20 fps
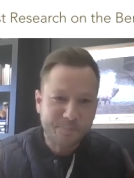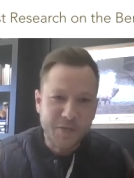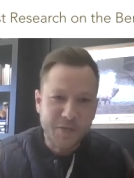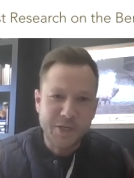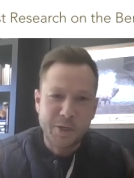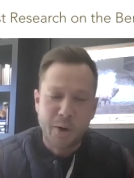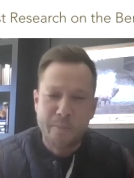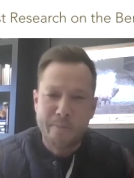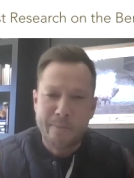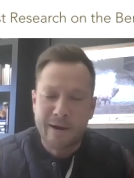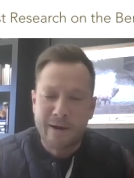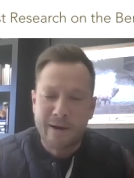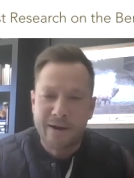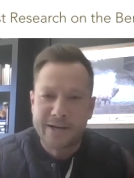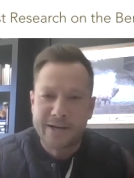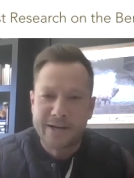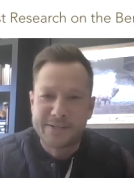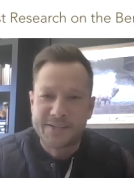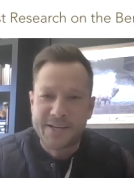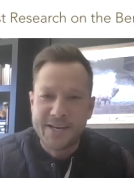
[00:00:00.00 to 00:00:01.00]

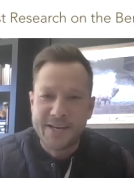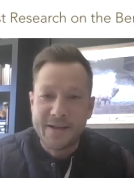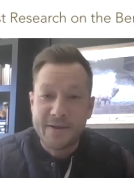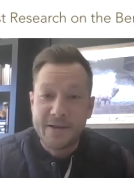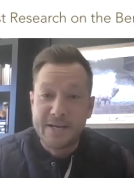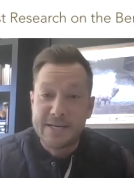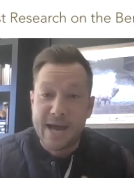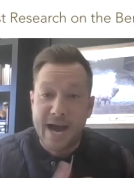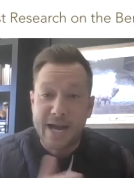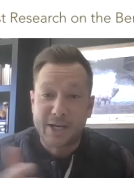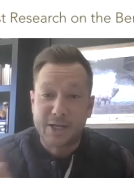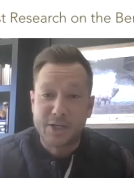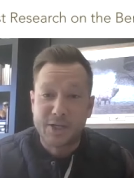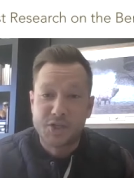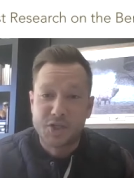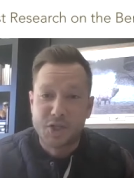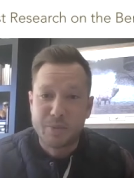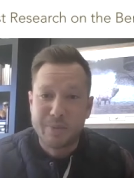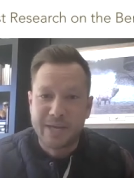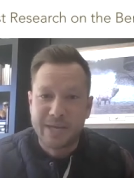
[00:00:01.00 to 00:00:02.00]
Americans not
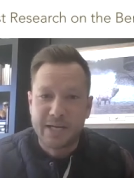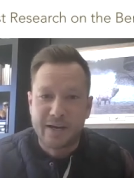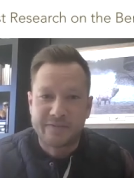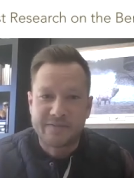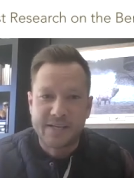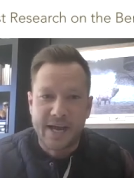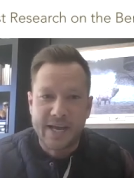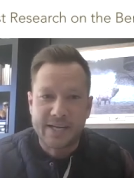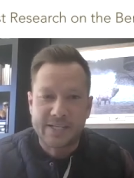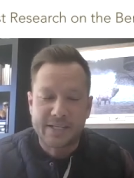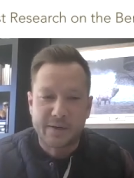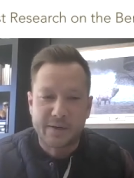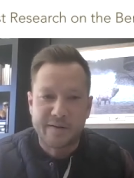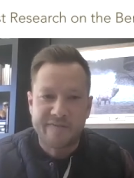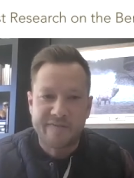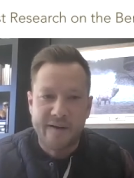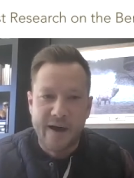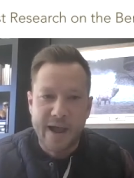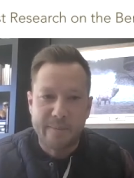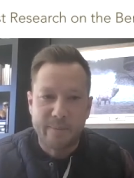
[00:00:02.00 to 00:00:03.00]
consuming enough dietary
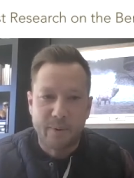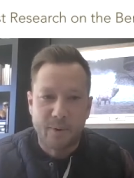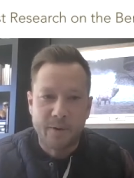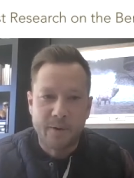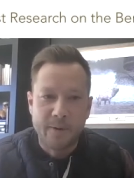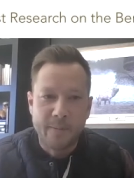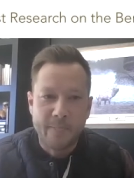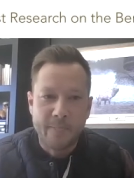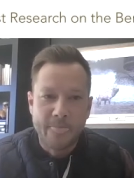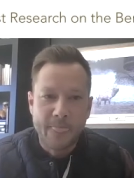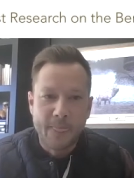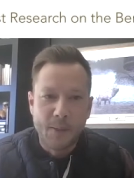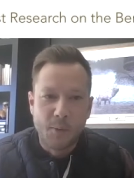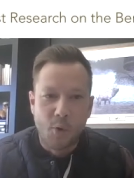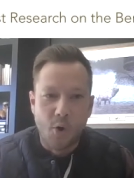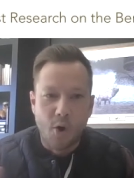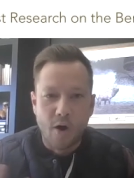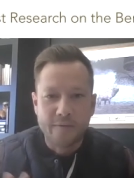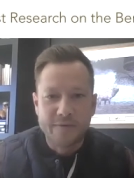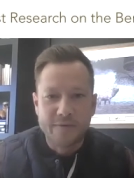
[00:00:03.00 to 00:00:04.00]
fiber,
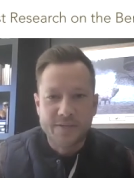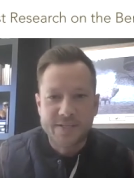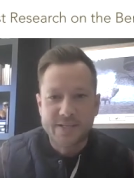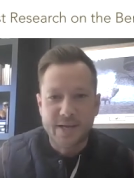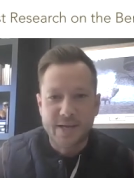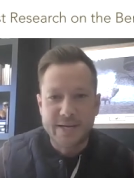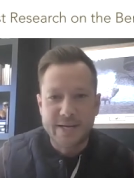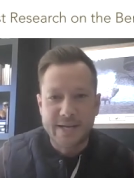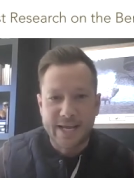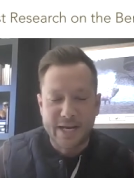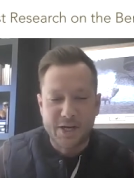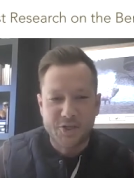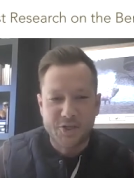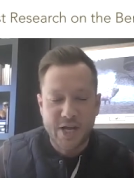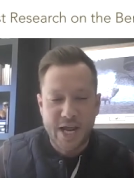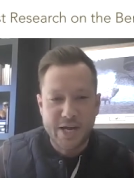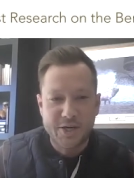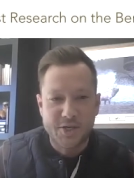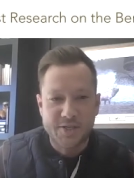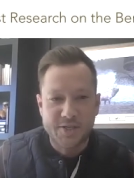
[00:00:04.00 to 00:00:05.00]
well, all of a sudden it kind of
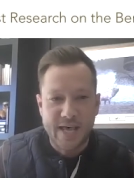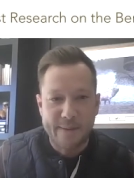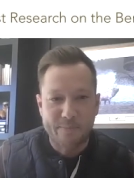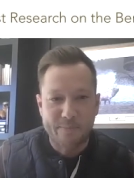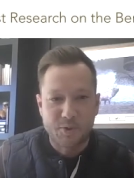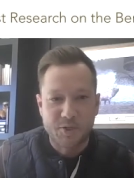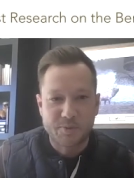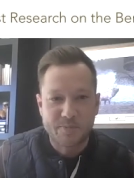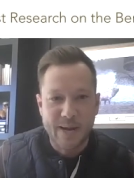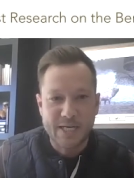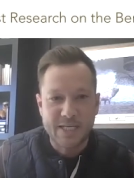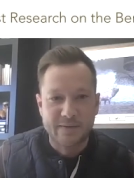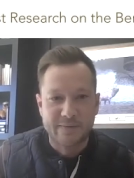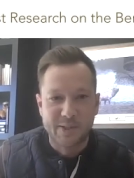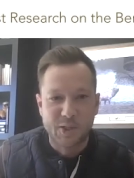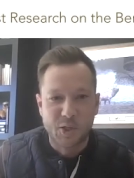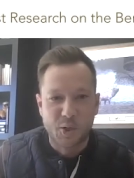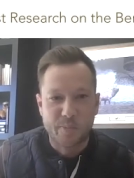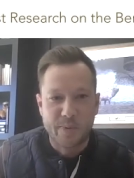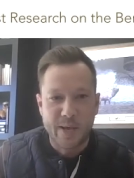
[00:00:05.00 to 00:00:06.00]
changes that perspective a
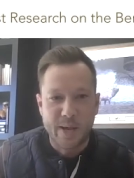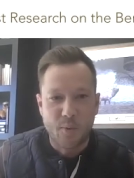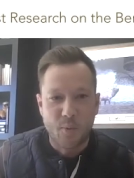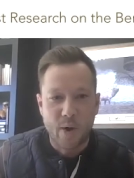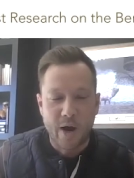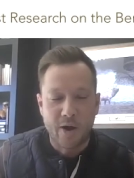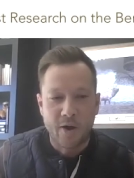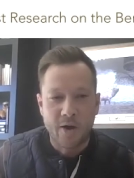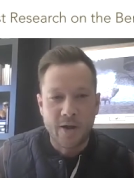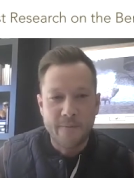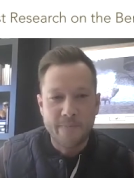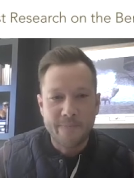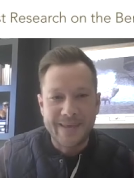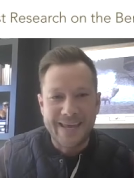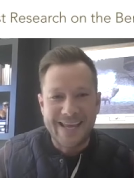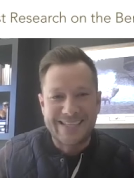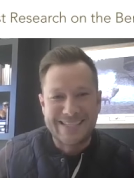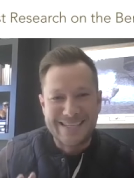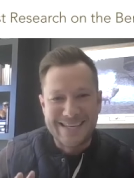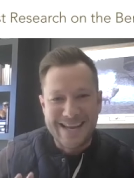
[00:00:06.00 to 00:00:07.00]
little bit, where
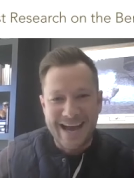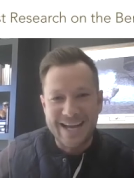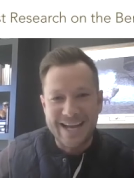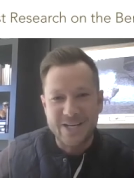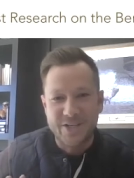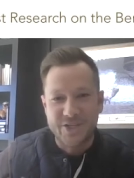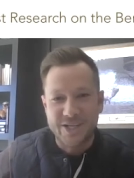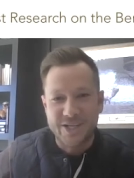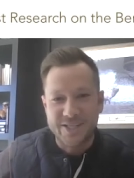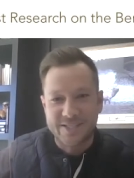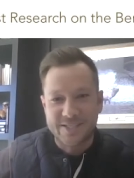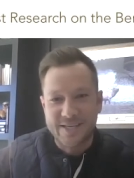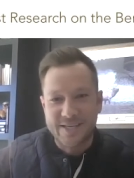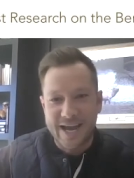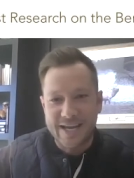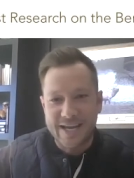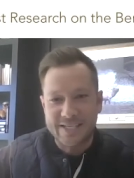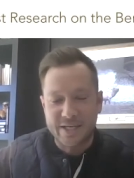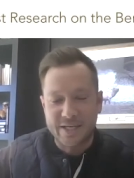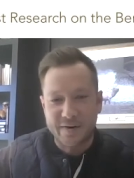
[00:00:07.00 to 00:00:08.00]
it's not just
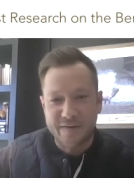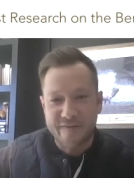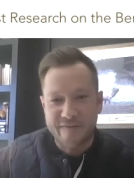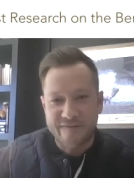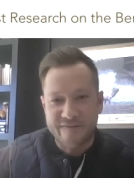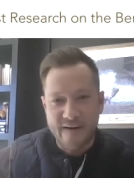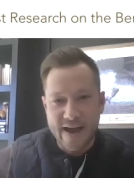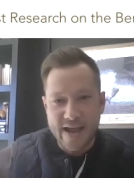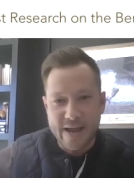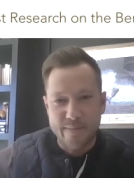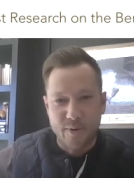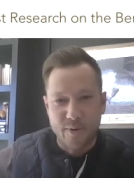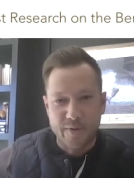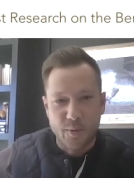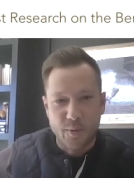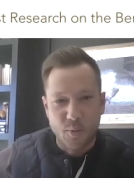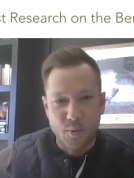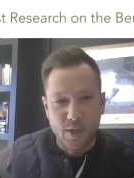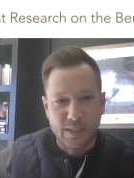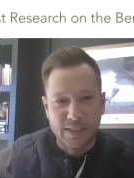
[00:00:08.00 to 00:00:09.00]
dietary fiber
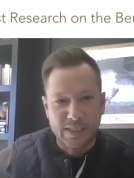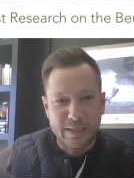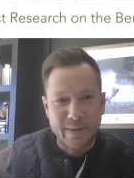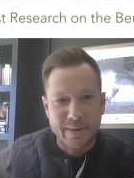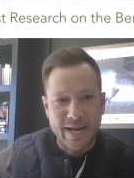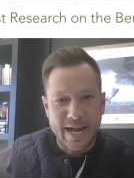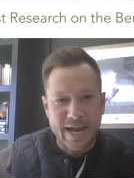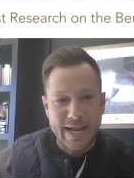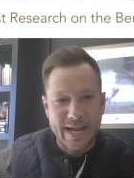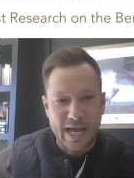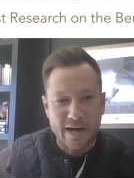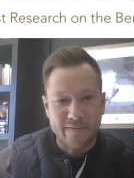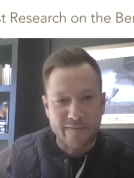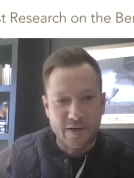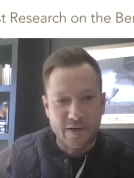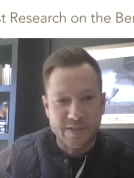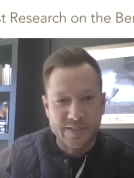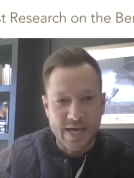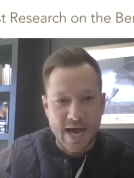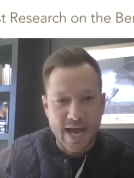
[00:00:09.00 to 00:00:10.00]
that we're eliminating out of
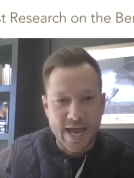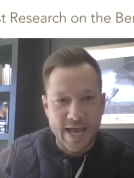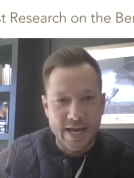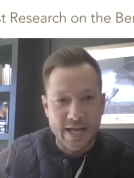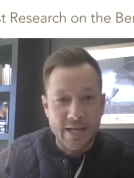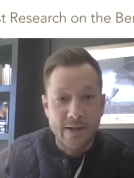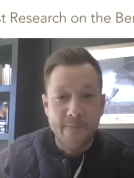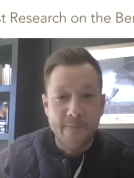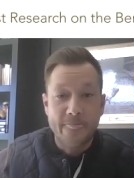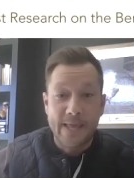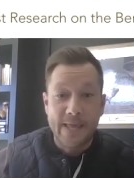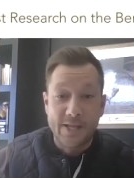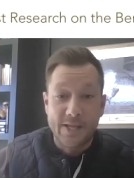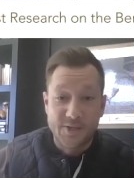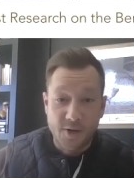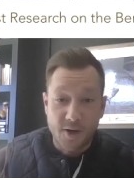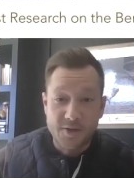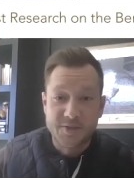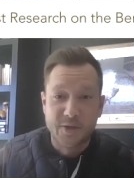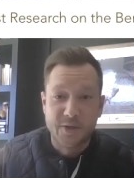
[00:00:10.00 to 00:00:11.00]
our diet.
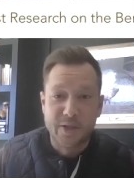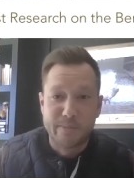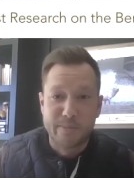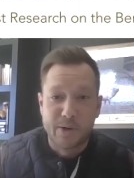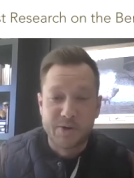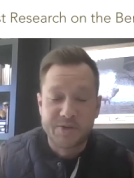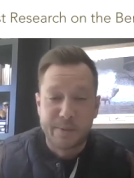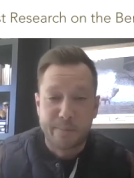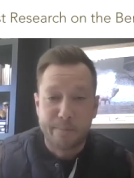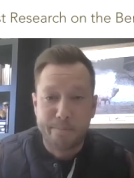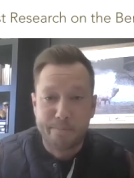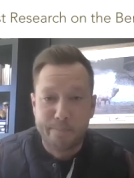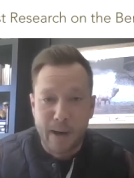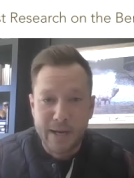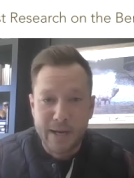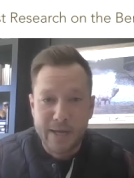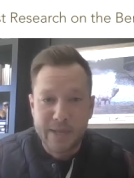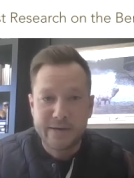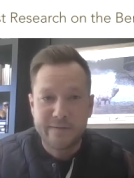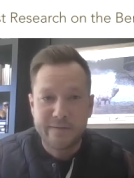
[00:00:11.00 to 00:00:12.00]
It's also the most
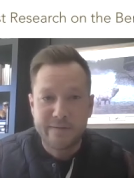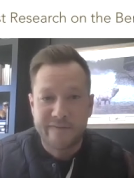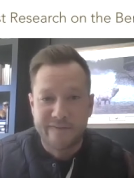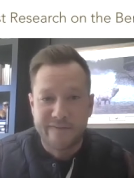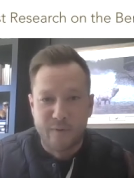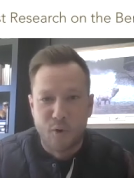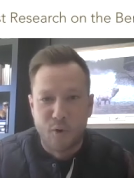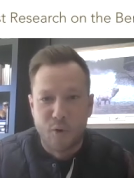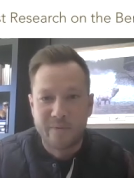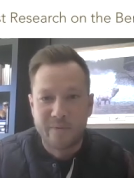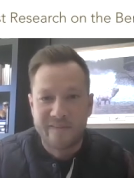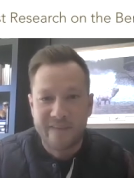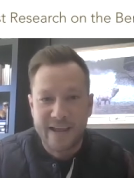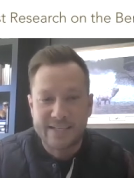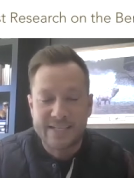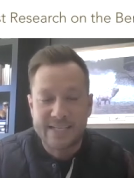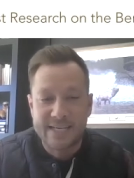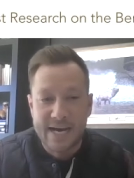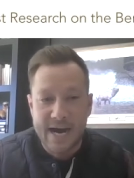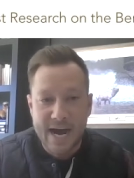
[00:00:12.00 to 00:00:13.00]
abundant form of
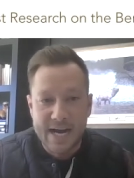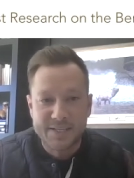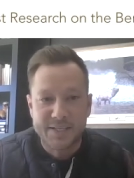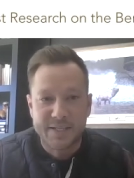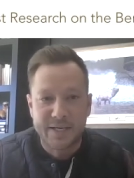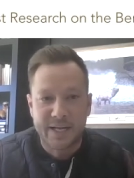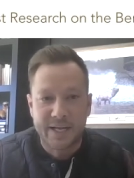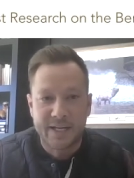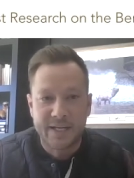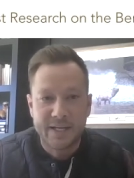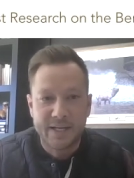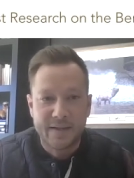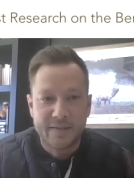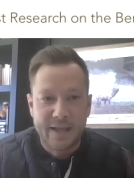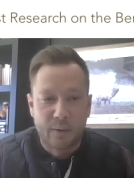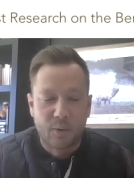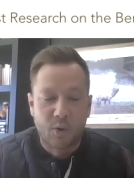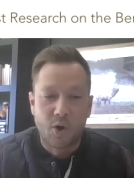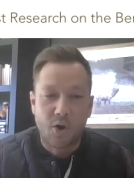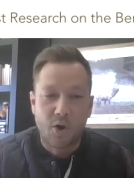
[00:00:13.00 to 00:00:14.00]
antioxidant
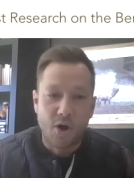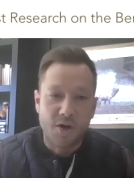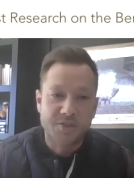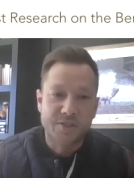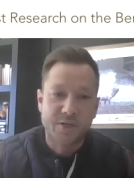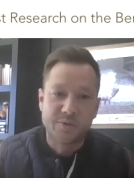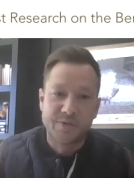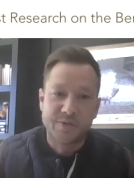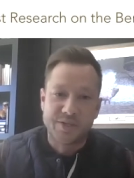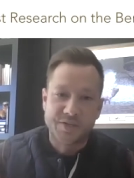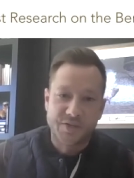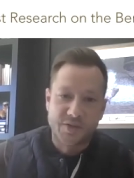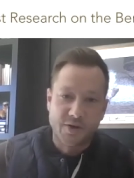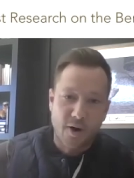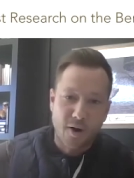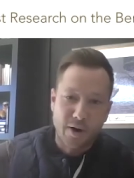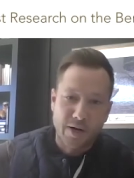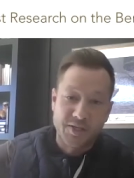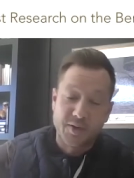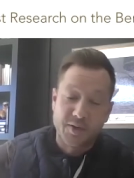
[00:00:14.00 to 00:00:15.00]
that we're also
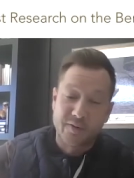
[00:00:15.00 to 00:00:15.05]
discarding.